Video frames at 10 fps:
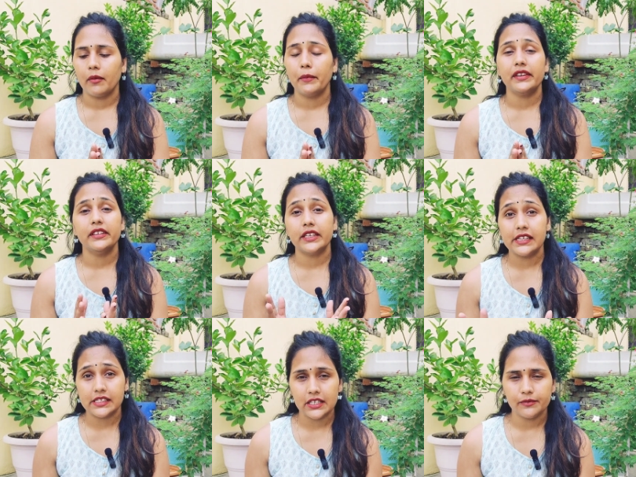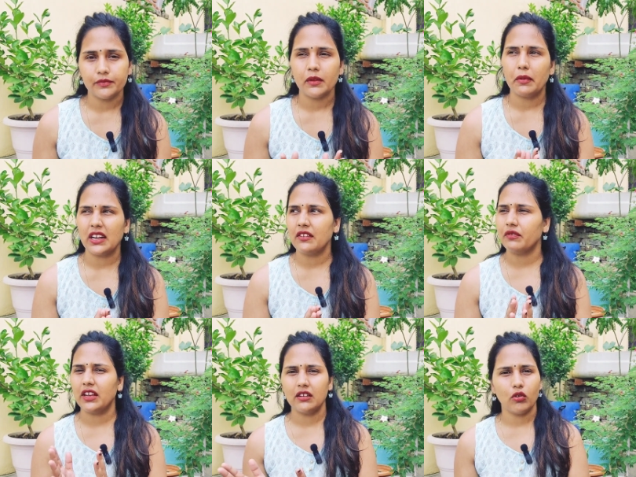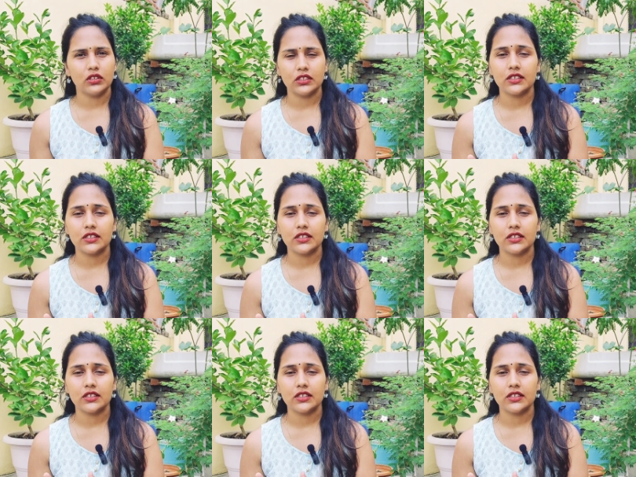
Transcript: meditating, but I fail all